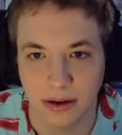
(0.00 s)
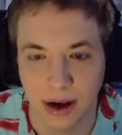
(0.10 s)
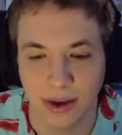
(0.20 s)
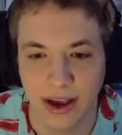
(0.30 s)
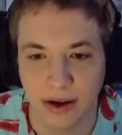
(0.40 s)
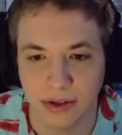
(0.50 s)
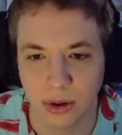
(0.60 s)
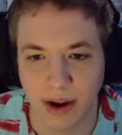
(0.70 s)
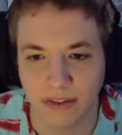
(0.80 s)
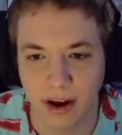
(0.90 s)
Oh yeah,
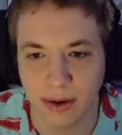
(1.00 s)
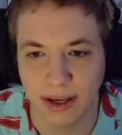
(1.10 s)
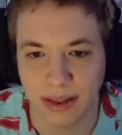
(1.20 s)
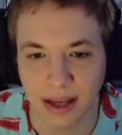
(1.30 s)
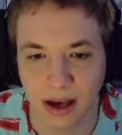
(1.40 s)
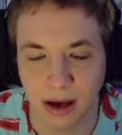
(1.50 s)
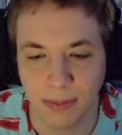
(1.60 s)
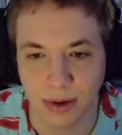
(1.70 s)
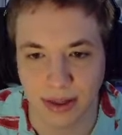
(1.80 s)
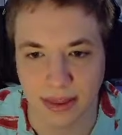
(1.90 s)
also, I forgot we could like
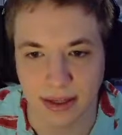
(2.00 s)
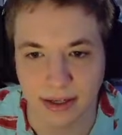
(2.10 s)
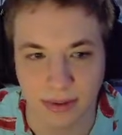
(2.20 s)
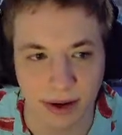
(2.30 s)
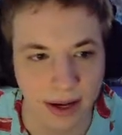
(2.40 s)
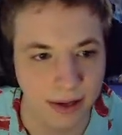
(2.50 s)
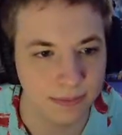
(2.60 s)
upgrade these, right?